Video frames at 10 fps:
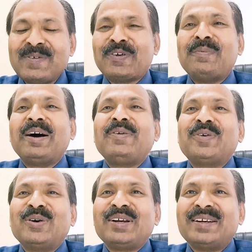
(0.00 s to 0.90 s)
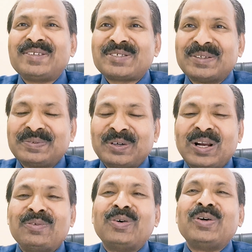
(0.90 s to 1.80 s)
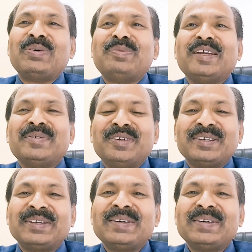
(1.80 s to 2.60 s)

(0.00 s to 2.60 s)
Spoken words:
from unwanted stuff or unwanted behavior,